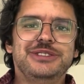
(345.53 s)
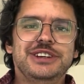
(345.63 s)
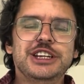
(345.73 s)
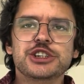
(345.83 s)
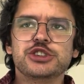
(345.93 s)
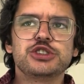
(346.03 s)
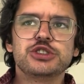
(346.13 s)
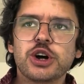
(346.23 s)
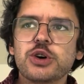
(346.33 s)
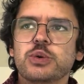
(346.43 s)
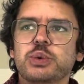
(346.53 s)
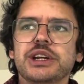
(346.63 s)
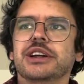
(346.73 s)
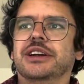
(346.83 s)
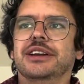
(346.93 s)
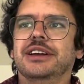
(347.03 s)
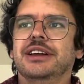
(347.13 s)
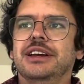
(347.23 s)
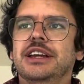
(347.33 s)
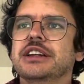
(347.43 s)
It is so weird.
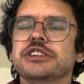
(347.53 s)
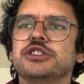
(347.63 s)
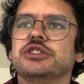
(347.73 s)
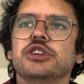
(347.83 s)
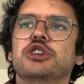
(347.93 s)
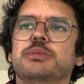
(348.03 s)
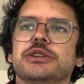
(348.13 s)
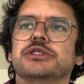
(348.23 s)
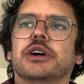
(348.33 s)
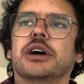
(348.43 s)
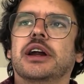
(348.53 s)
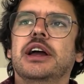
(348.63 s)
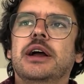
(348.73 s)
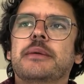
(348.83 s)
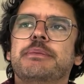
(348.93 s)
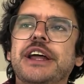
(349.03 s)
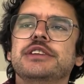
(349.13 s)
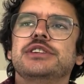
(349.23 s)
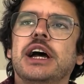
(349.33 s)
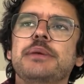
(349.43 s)
It is so bizarre. By the
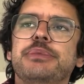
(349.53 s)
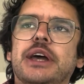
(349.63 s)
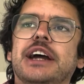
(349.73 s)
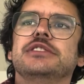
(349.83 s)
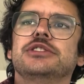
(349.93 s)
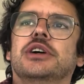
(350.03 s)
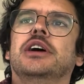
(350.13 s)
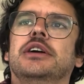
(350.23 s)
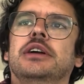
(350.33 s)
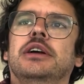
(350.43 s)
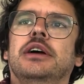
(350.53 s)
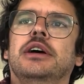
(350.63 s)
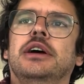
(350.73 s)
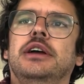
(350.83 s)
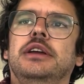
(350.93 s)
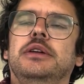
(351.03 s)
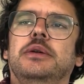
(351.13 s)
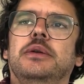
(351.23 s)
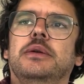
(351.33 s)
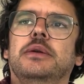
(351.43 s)
time that song
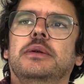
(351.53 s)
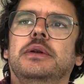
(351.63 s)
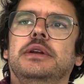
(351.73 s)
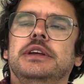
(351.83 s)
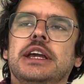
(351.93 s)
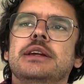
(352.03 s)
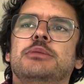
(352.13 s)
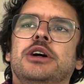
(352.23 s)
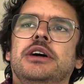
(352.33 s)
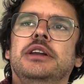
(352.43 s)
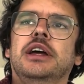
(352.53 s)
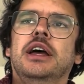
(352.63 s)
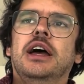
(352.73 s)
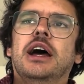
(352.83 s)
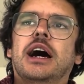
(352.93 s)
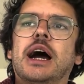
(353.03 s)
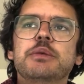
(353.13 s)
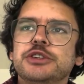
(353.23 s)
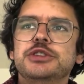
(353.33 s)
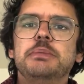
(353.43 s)
came on, I
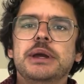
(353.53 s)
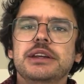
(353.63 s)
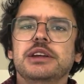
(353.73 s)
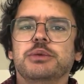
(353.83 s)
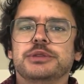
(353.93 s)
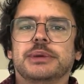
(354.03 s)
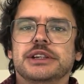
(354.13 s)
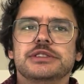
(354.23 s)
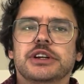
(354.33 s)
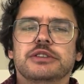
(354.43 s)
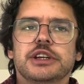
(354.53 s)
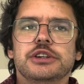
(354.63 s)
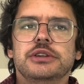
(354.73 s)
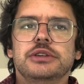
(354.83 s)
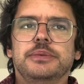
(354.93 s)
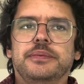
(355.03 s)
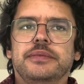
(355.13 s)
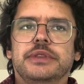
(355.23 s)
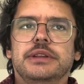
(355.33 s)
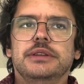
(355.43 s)
was debating with myself, like,
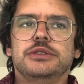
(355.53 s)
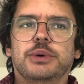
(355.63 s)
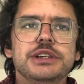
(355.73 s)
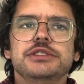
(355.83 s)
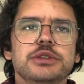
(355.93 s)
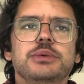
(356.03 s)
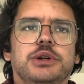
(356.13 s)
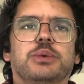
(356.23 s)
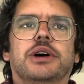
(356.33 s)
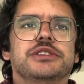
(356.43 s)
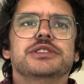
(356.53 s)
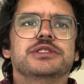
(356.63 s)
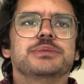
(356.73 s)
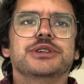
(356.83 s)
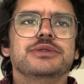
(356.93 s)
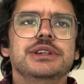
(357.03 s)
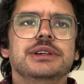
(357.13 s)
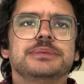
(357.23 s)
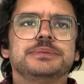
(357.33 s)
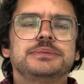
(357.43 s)
do I still want to watch this movie?